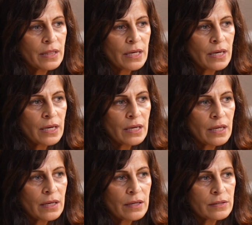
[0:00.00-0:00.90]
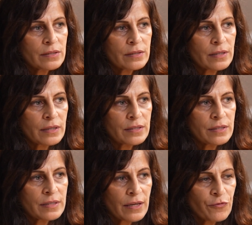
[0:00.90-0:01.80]
The
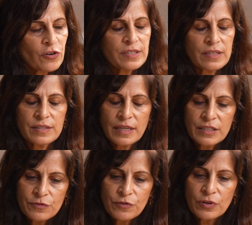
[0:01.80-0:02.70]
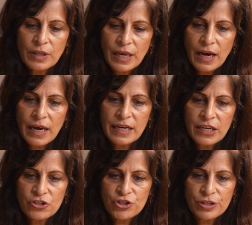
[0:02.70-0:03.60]
for a successful AI
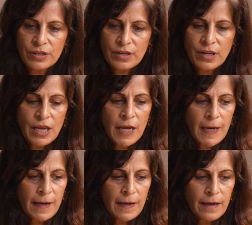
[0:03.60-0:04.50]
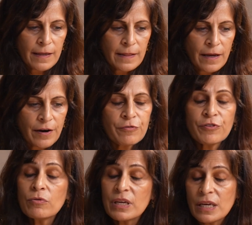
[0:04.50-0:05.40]
nation, there are a
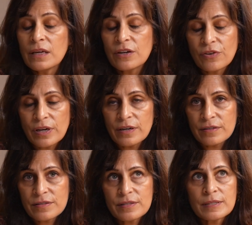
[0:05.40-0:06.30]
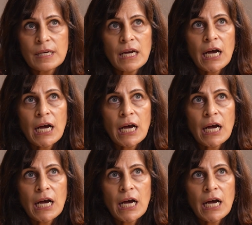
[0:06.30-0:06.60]
few key ingredients.